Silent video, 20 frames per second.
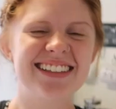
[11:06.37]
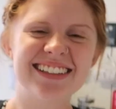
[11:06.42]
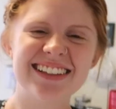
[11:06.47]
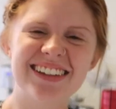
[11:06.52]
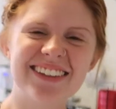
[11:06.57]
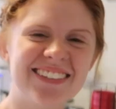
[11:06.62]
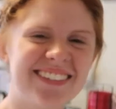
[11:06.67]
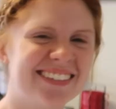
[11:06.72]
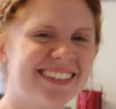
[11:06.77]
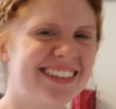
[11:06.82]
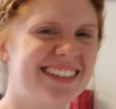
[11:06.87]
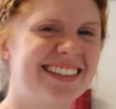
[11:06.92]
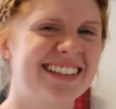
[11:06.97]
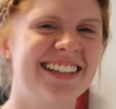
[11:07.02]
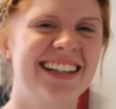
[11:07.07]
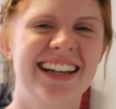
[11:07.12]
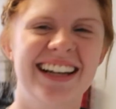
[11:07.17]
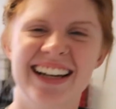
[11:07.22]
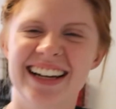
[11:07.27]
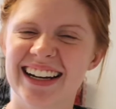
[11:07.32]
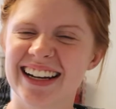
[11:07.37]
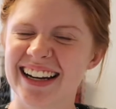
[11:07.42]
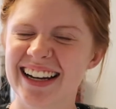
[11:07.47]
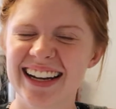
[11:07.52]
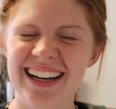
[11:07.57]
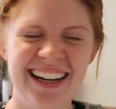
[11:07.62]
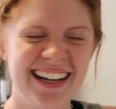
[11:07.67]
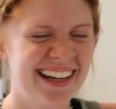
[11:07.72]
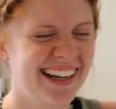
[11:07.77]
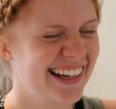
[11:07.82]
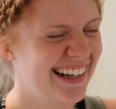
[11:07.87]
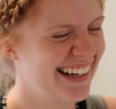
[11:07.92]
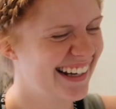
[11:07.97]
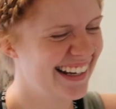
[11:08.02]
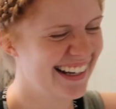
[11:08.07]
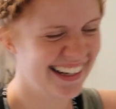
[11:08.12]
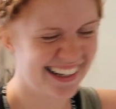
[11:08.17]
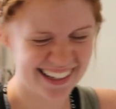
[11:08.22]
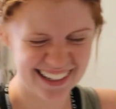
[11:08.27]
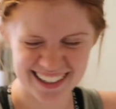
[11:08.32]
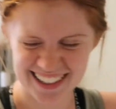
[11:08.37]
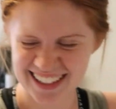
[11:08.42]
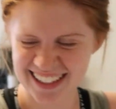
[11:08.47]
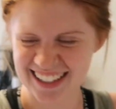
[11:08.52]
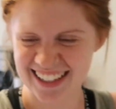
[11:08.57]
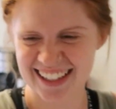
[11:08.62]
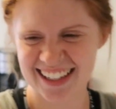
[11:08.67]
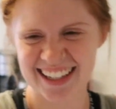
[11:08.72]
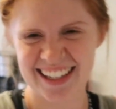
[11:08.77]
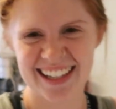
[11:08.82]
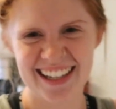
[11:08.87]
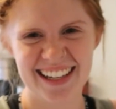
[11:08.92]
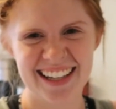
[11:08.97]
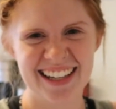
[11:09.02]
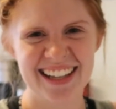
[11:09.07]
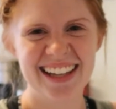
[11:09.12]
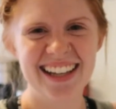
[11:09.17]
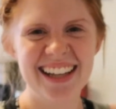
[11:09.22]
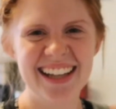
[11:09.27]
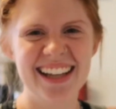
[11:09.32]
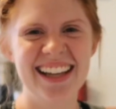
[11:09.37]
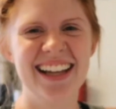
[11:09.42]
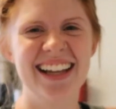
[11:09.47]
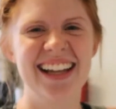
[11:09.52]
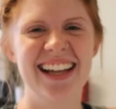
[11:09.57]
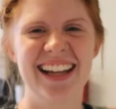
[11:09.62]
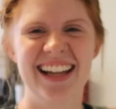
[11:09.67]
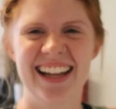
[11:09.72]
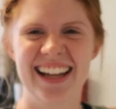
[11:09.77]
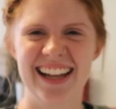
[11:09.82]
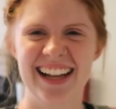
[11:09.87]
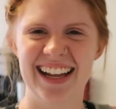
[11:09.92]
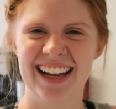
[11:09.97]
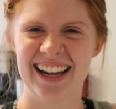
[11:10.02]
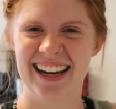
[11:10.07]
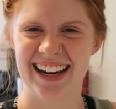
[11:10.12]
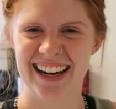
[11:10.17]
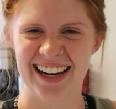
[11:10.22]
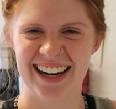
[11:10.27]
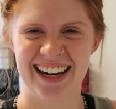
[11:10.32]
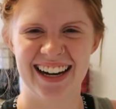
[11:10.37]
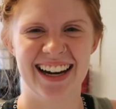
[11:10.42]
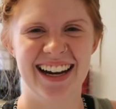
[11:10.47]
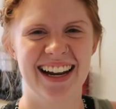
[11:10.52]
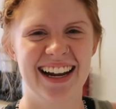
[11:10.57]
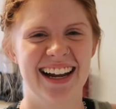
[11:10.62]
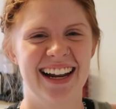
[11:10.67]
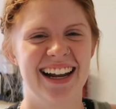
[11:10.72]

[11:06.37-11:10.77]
not for anything but that beautiful smile that you have.